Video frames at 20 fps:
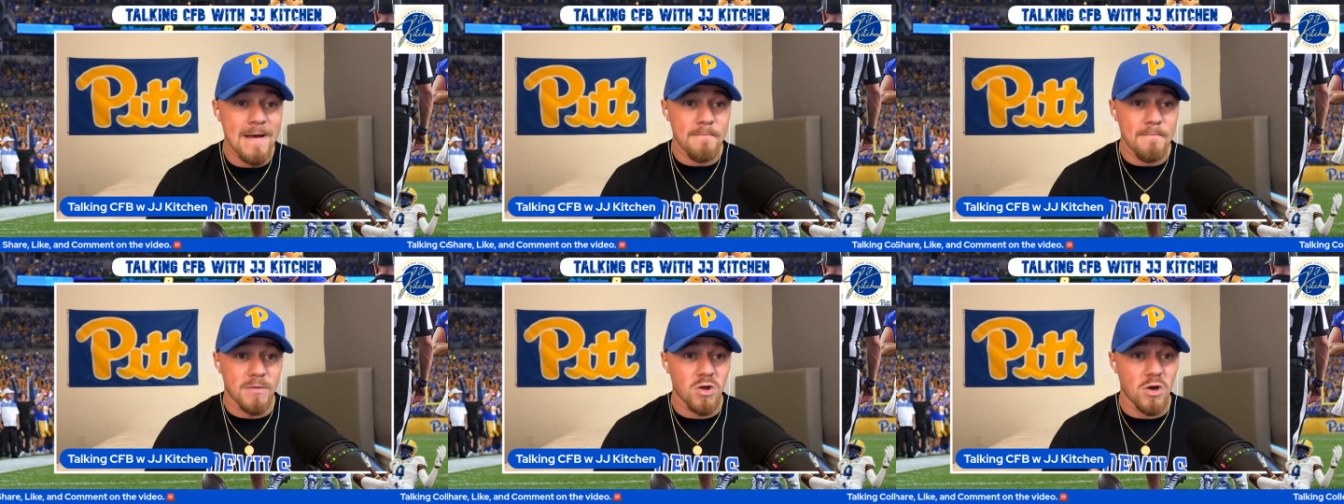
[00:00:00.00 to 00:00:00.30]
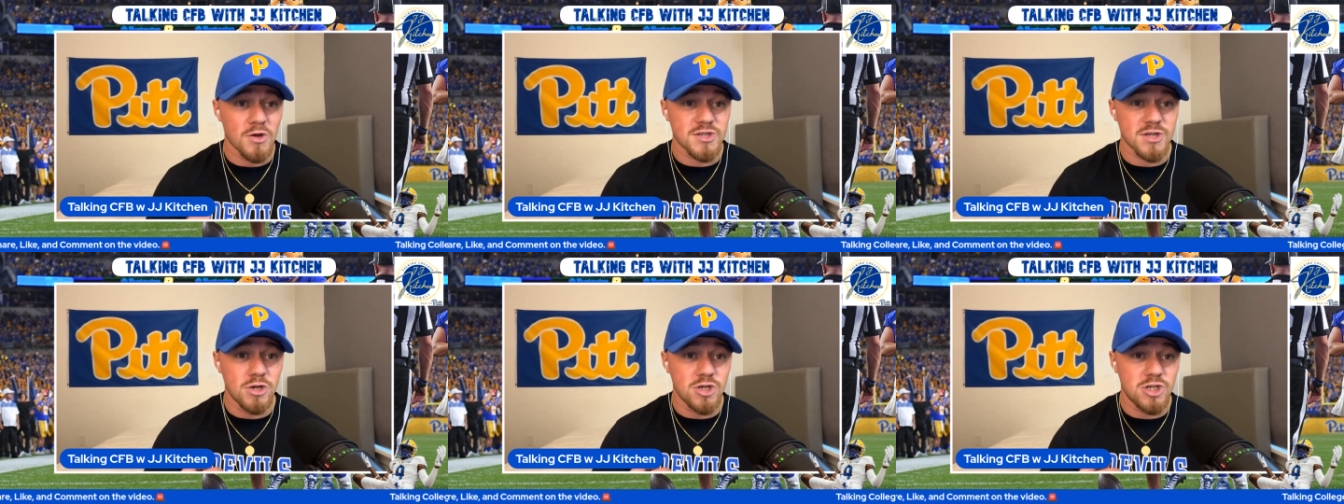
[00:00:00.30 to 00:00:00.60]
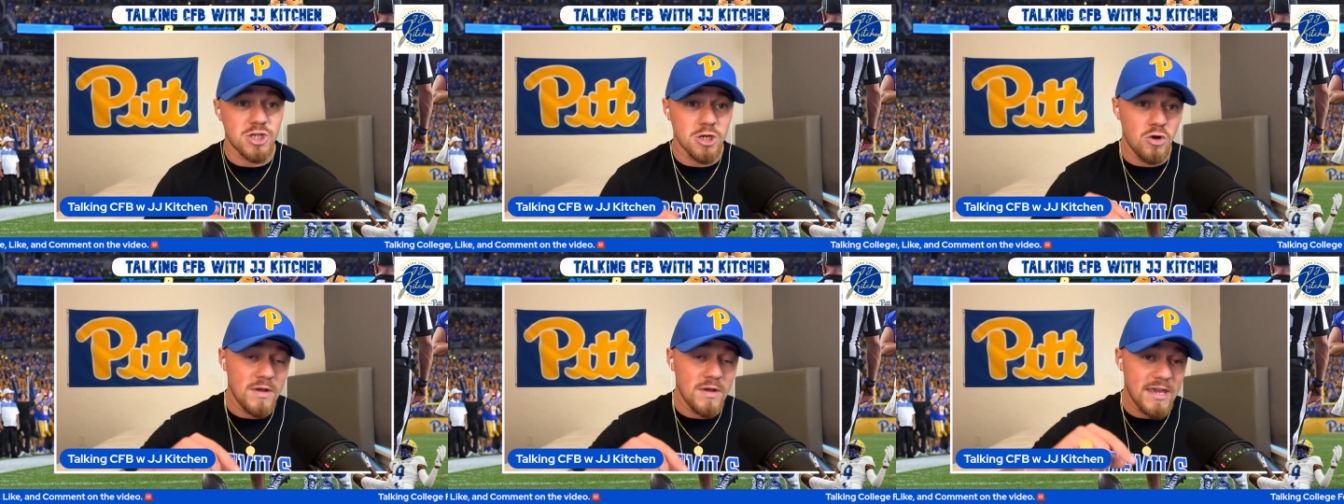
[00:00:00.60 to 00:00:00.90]
but also
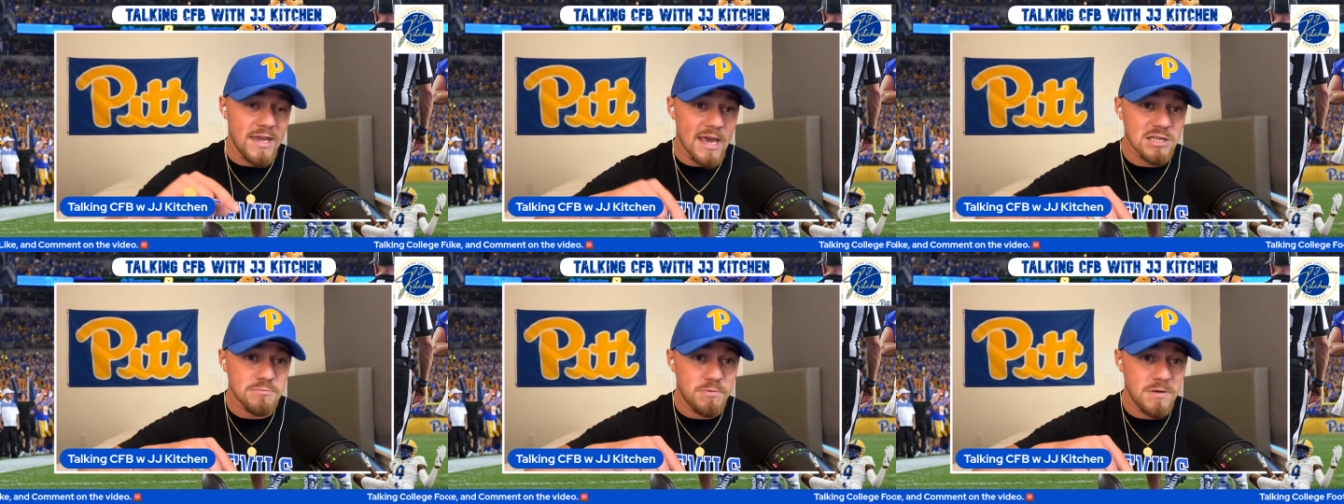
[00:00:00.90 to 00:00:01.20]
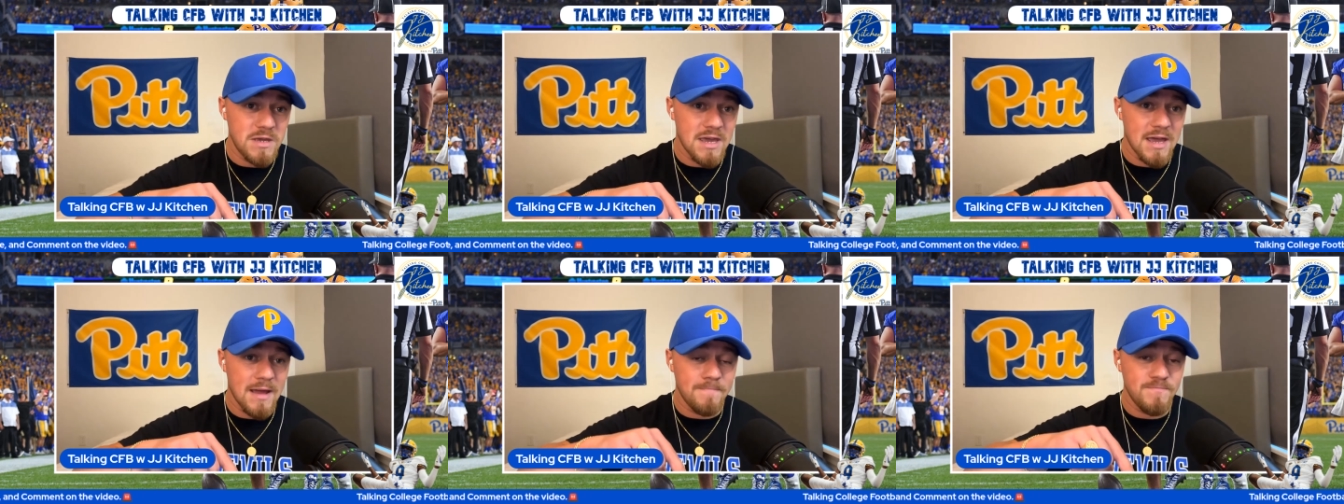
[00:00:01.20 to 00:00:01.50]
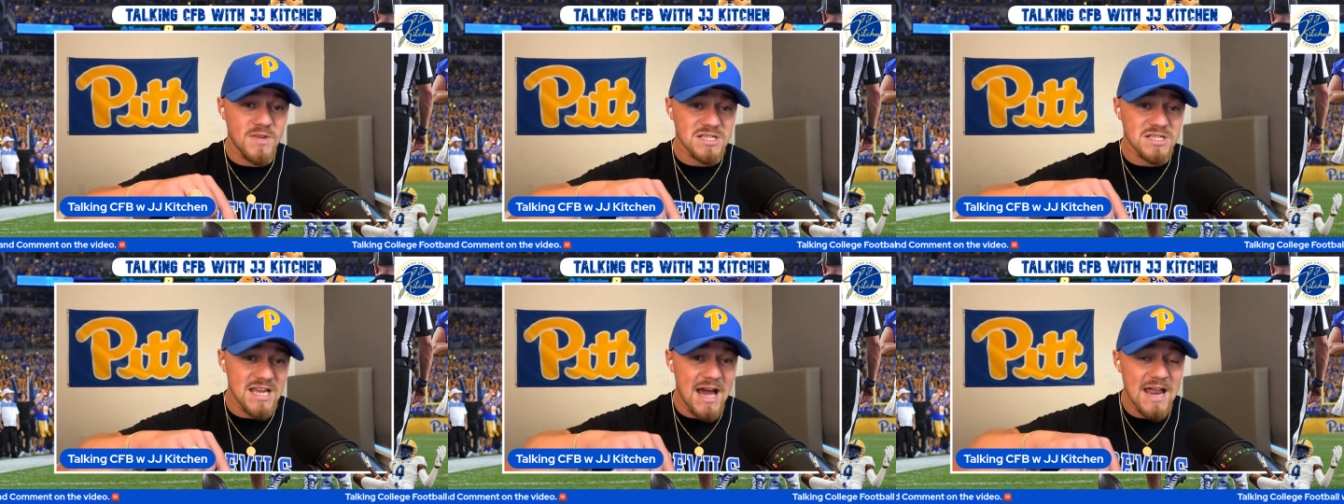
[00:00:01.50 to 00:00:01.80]
too ESPN
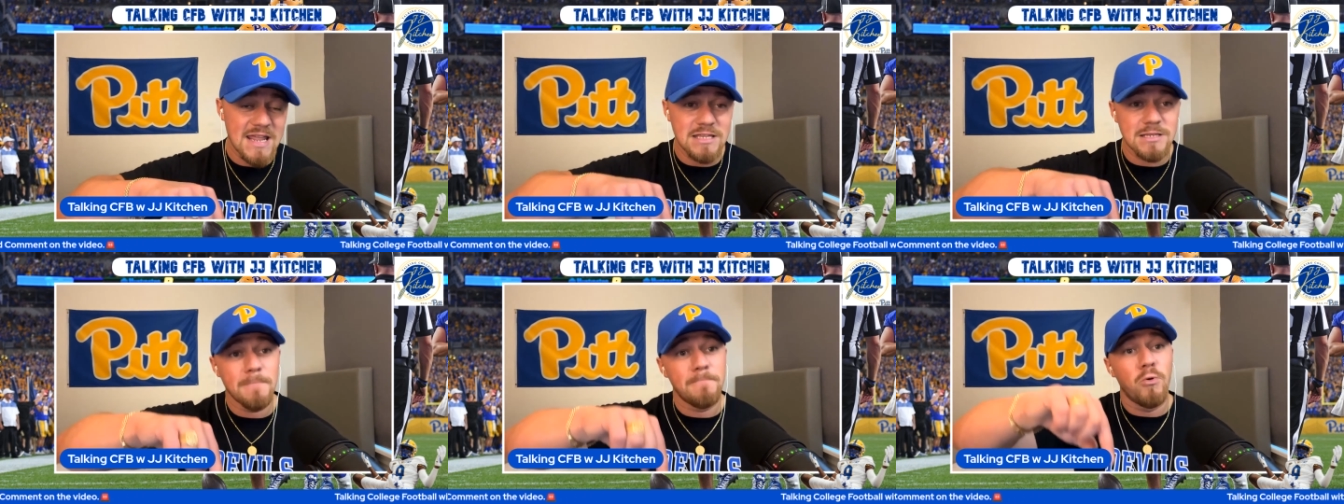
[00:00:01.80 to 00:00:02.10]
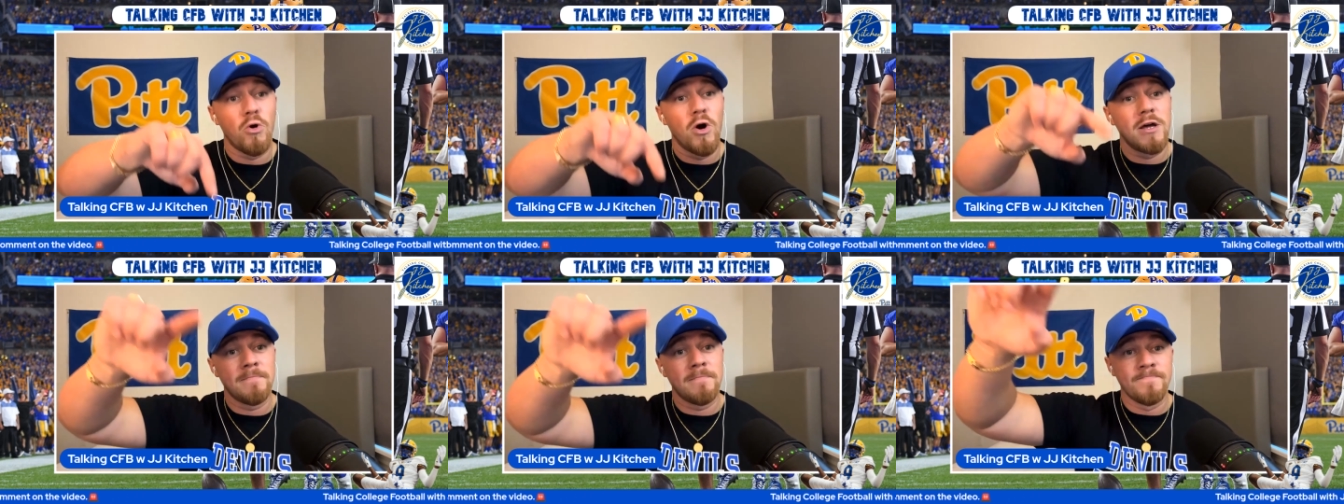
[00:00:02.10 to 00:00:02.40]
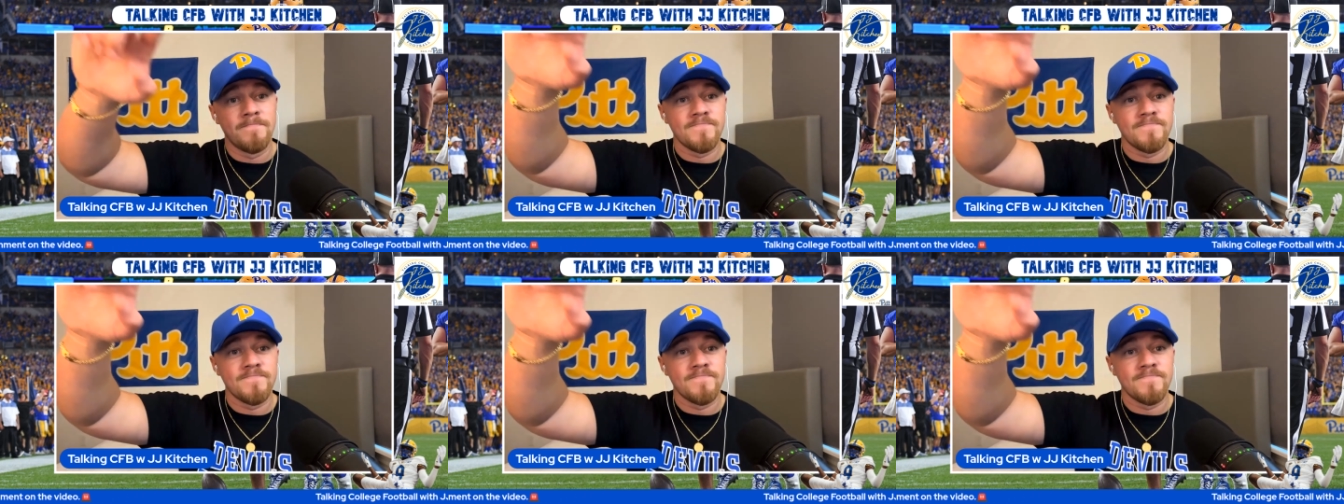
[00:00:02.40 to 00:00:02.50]
deciding to put